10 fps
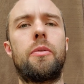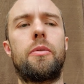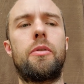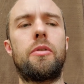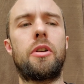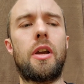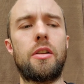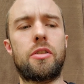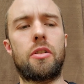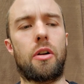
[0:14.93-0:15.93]
to kind of
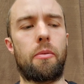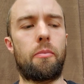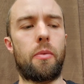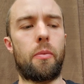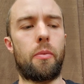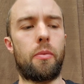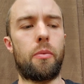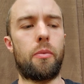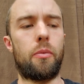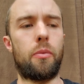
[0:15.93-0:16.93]
start,
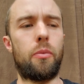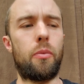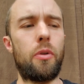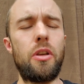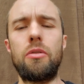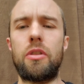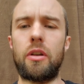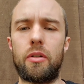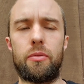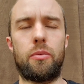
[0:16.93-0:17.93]
what do you think
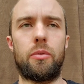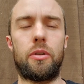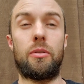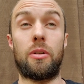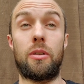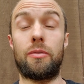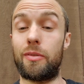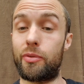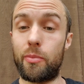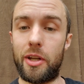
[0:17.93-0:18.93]
of when you think of
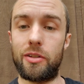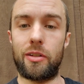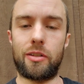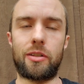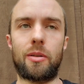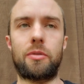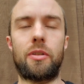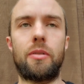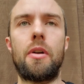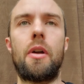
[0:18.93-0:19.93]
information
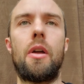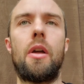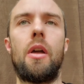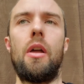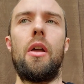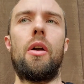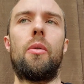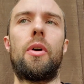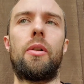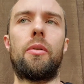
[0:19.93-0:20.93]
consumption?
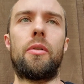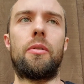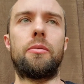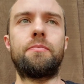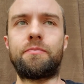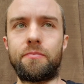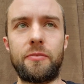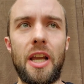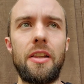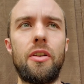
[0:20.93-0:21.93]
Well,
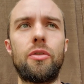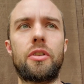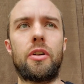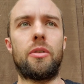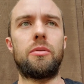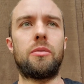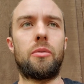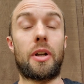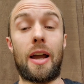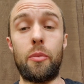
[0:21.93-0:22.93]
10 years ago,
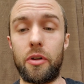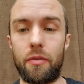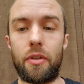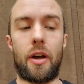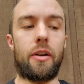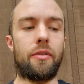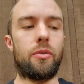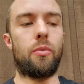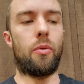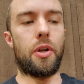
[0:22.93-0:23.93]
what I would have thought of
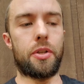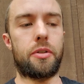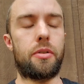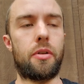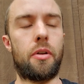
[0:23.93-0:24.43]
was